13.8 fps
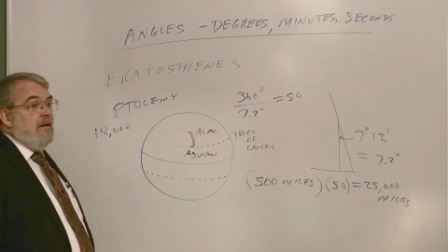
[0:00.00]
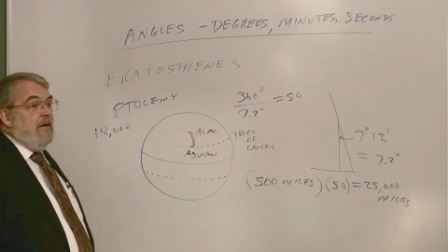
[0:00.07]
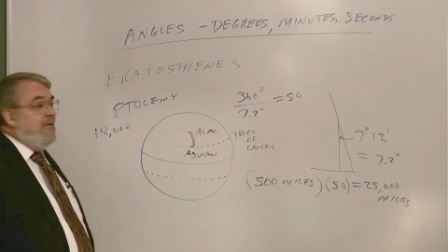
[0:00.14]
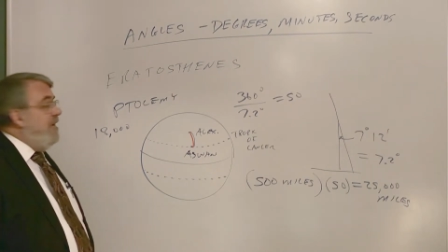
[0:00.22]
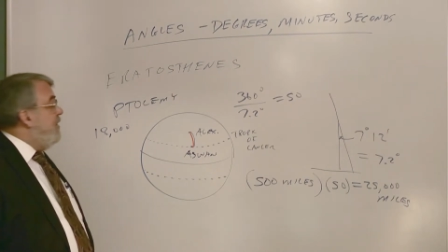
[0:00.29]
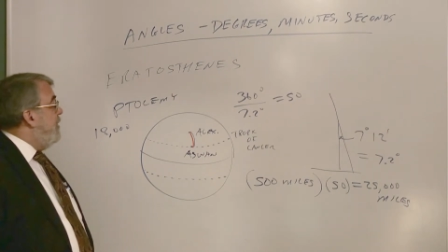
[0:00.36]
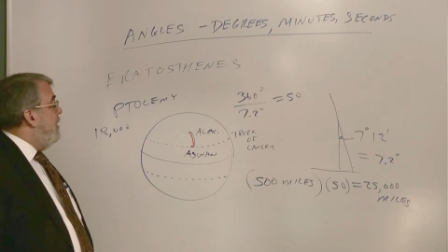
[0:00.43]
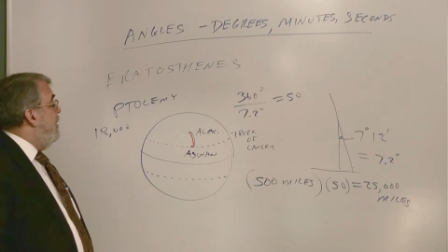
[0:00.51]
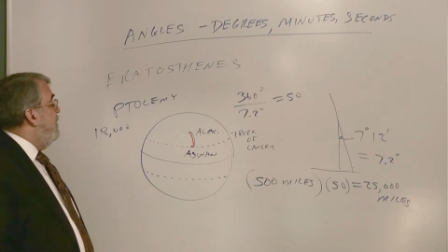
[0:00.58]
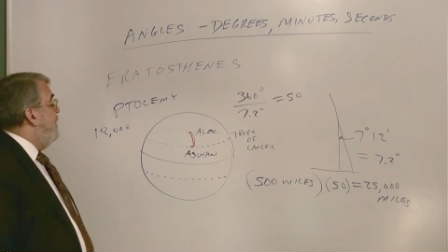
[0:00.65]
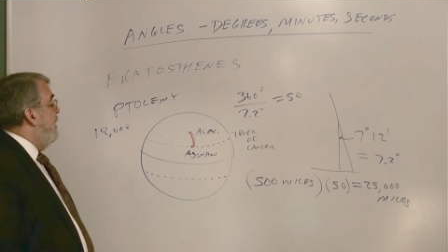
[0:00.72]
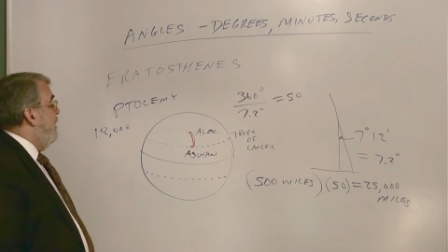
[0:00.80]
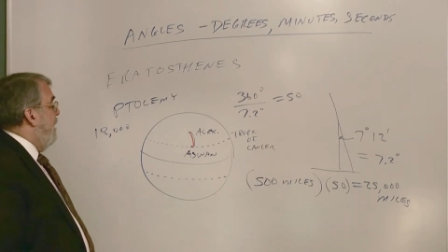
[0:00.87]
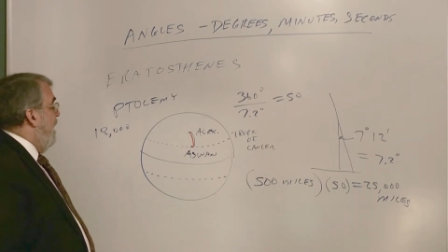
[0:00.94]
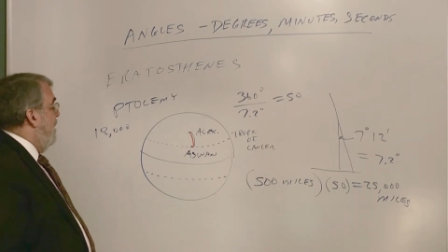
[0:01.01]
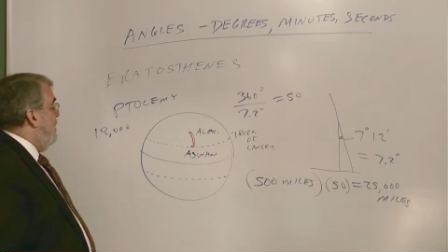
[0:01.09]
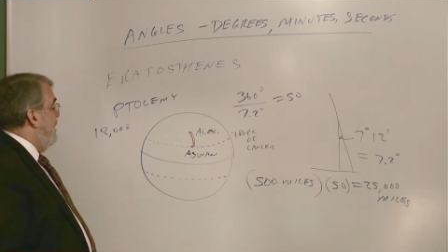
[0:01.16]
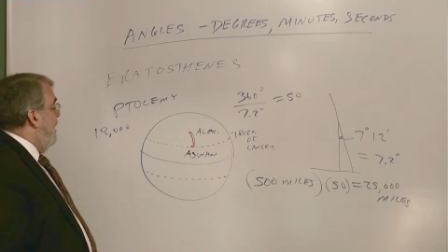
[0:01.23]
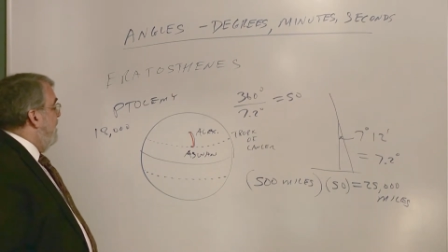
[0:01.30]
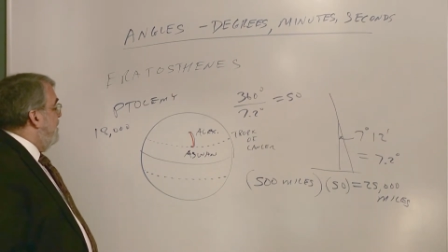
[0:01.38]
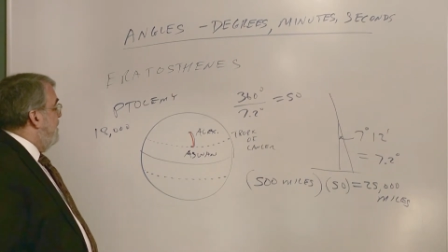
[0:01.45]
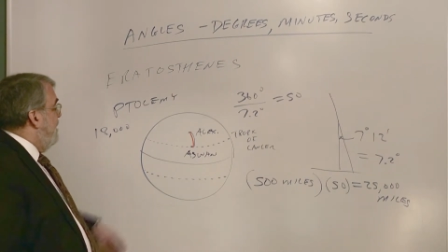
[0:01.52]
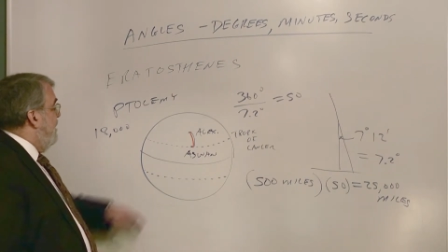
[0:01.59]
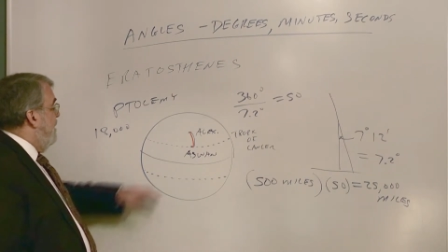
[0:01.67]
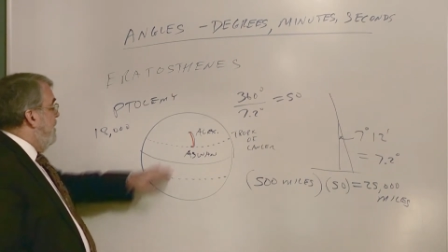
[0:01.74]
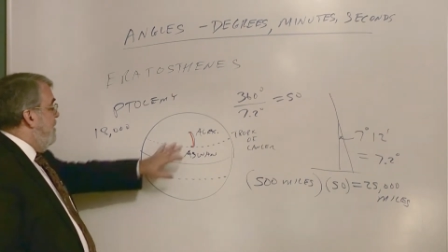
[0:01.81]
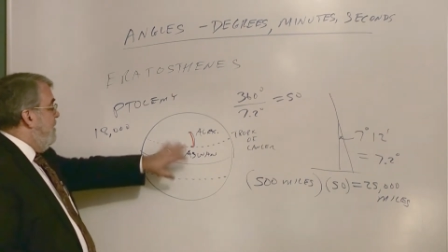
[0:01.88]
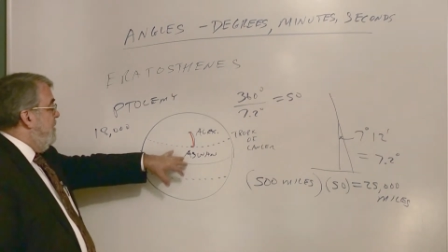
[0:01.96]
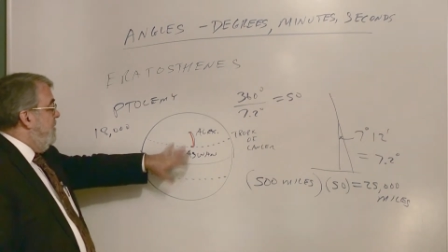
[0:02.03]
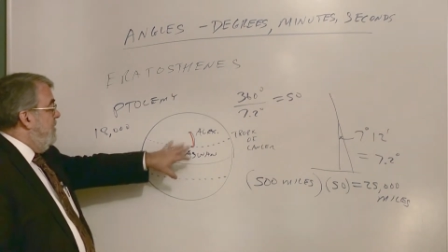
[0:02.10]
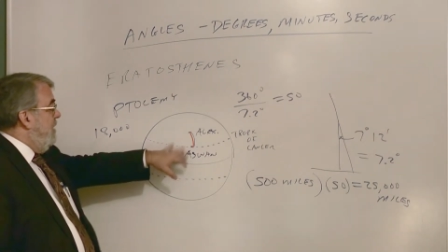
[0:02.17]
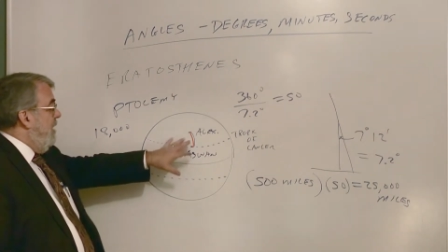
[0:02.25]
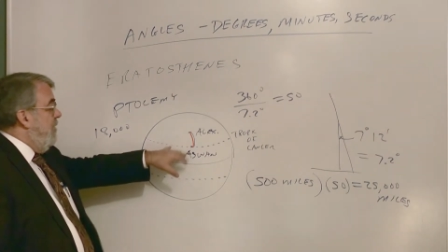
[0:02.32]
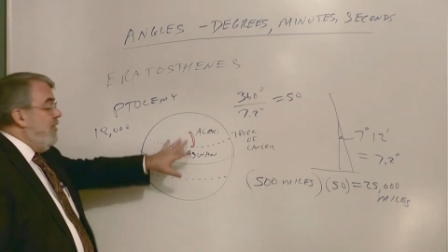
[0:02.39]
Eventually, they figured out that hey,